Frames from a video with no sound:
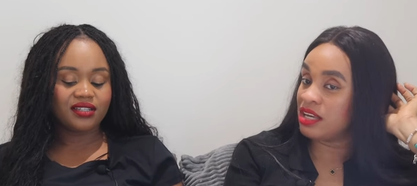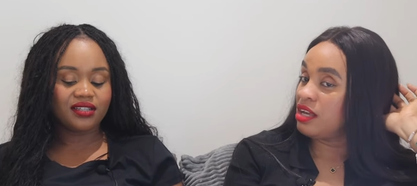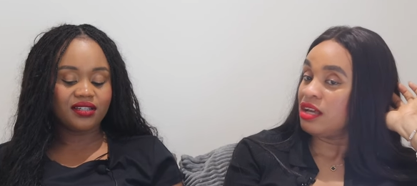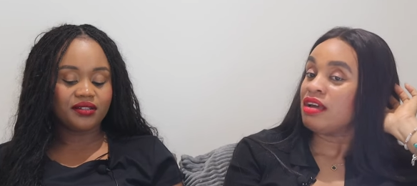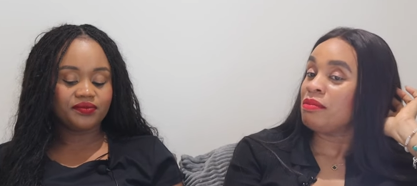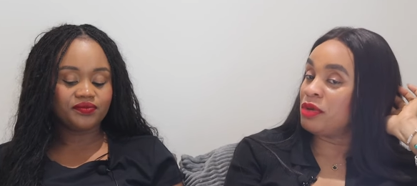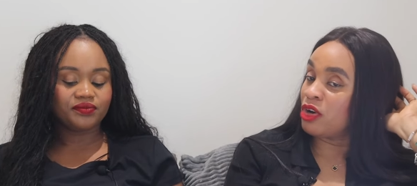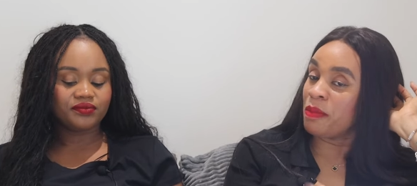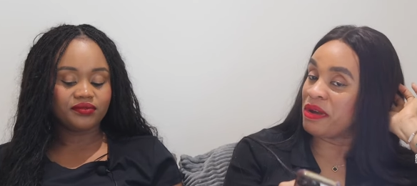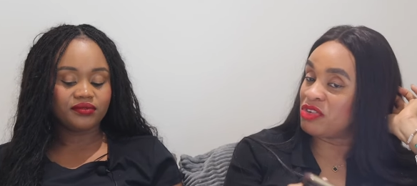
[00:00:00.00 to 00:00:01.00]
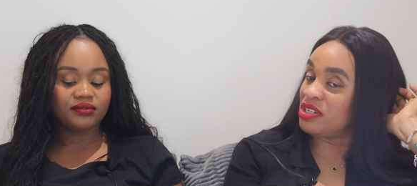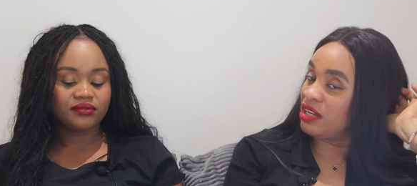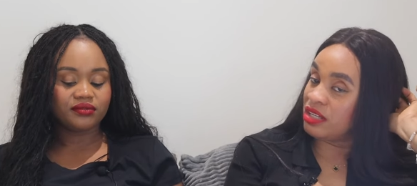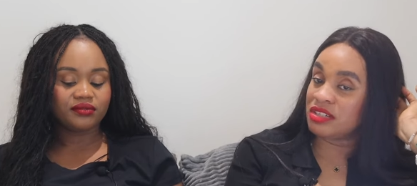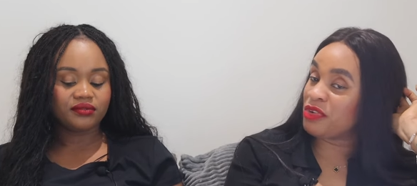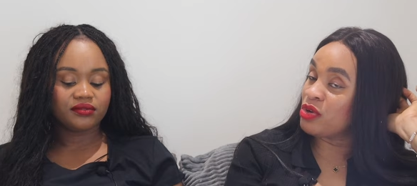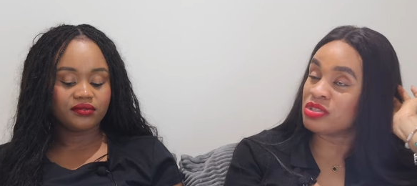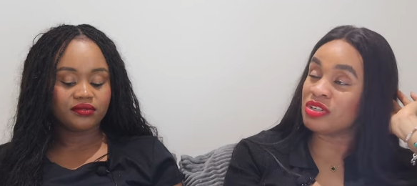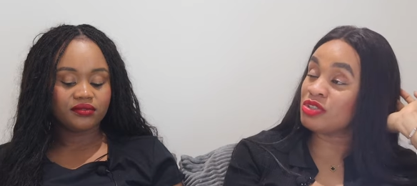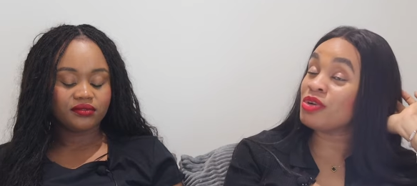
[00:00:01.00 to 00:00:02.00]
Speaker 1: Yeah. Pick up every day, different
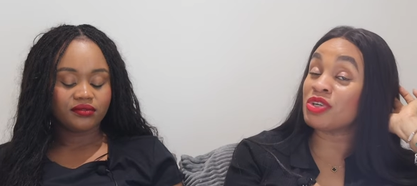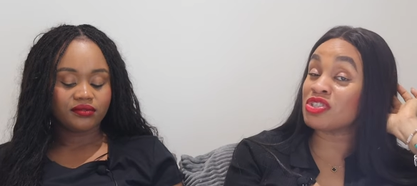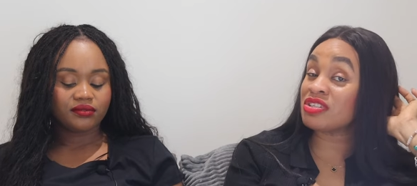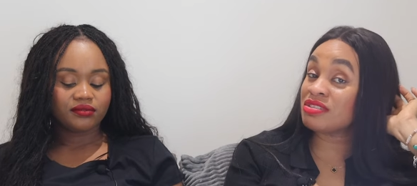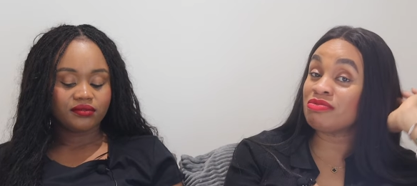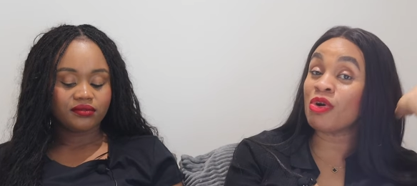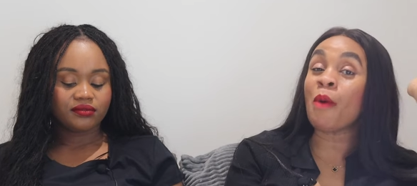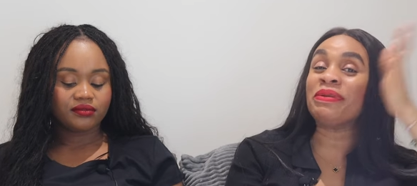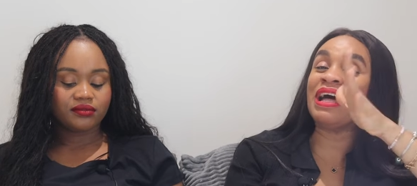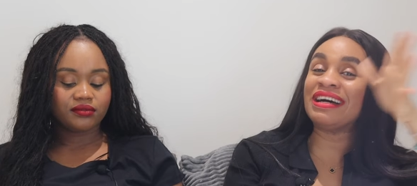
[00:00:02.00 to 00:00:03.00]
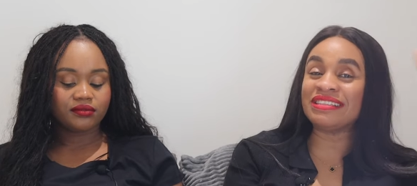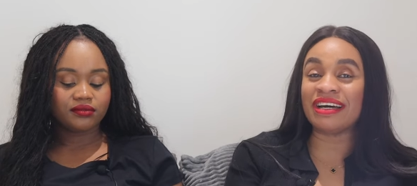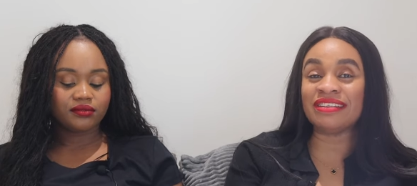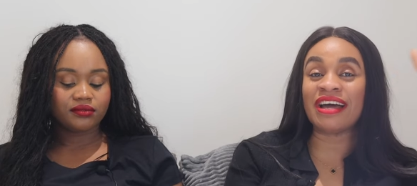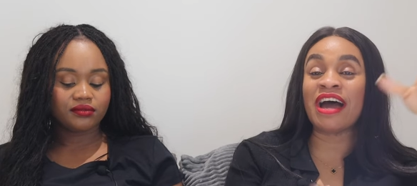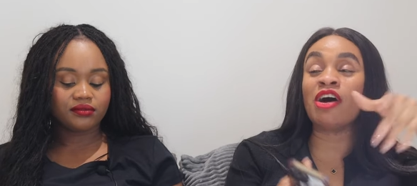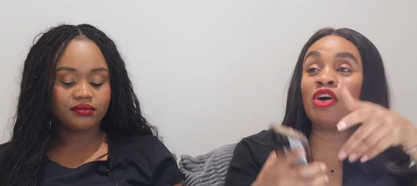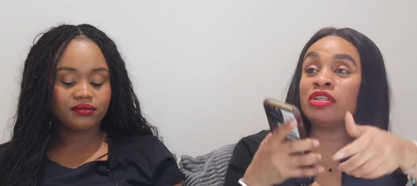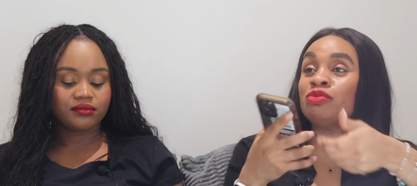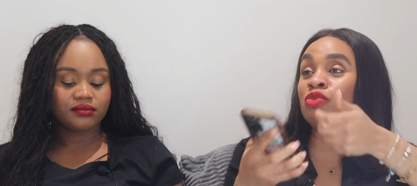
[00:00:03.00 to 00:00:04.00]
hotel. You know, it was just well planned and mm.
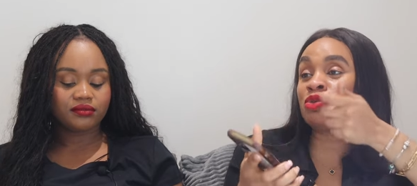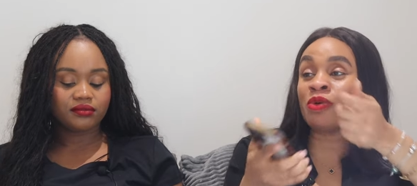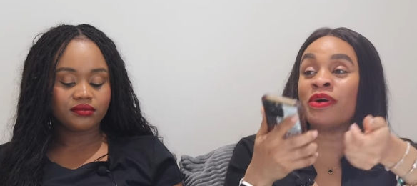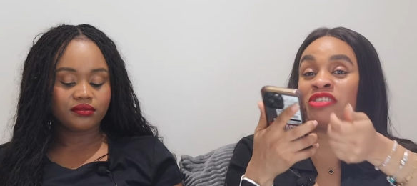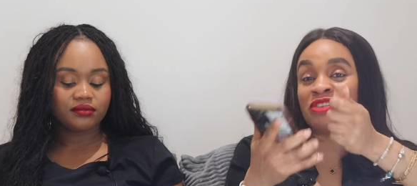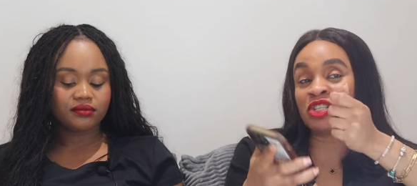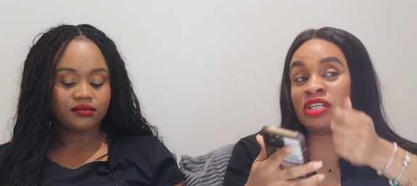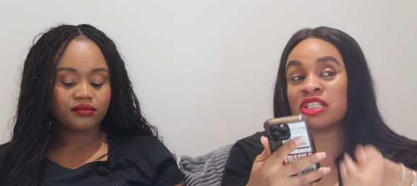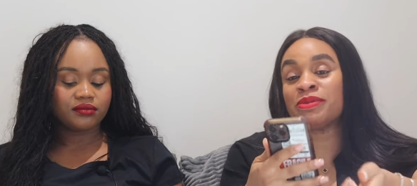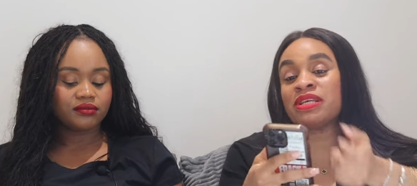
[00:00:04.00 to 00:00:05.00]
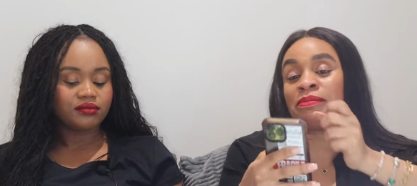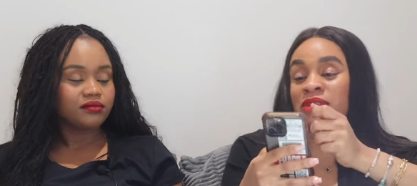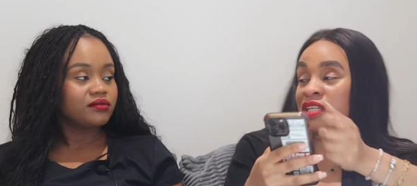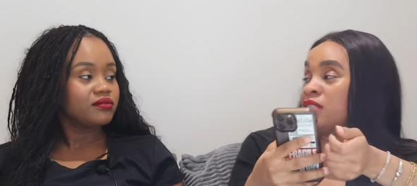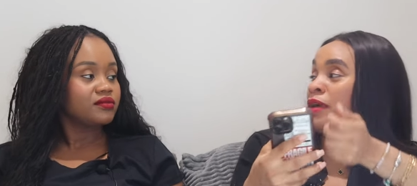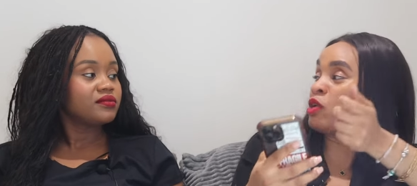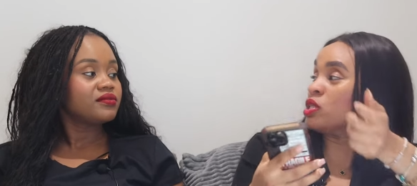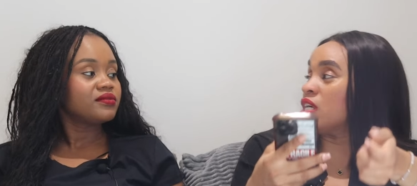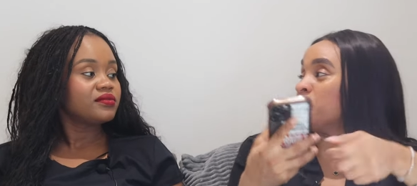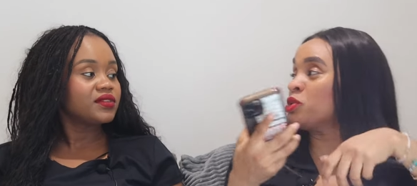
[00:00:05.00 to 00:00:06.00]
on the road when we're driving to the next place, I'm editing my
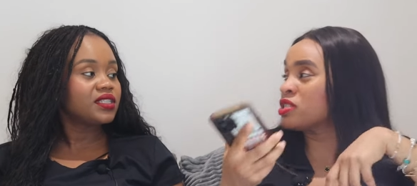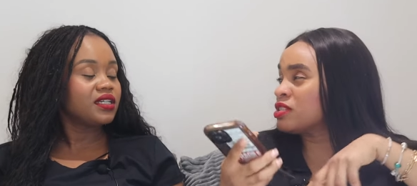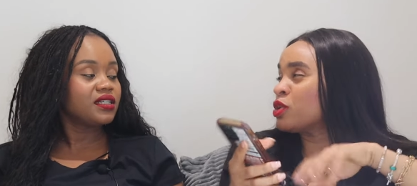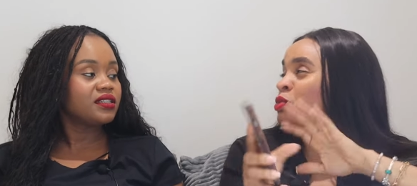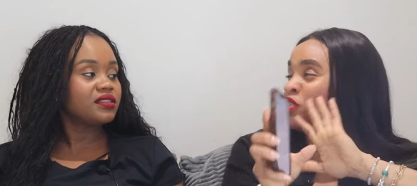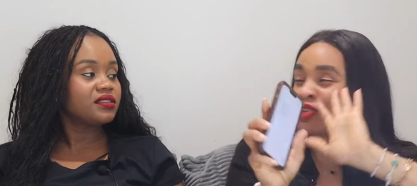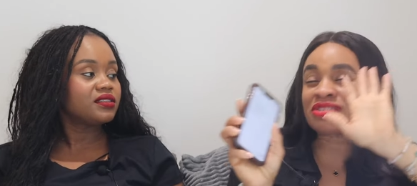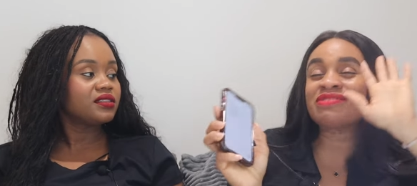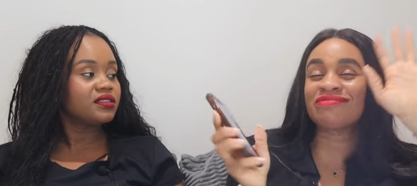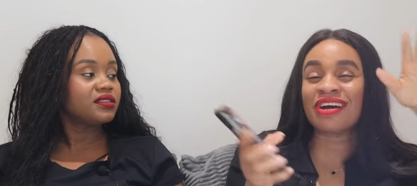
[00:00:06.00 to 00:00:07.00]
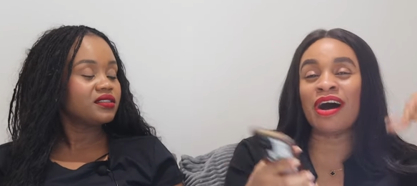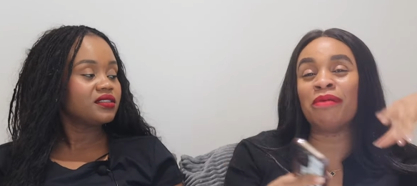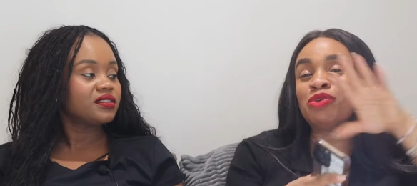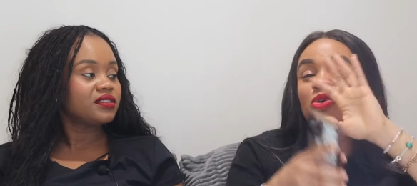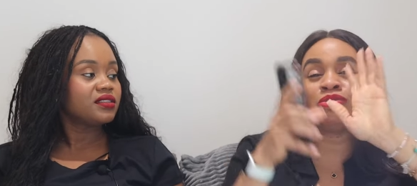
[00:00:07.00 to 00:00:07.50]
content, posting. Yeah. So it was just calm, no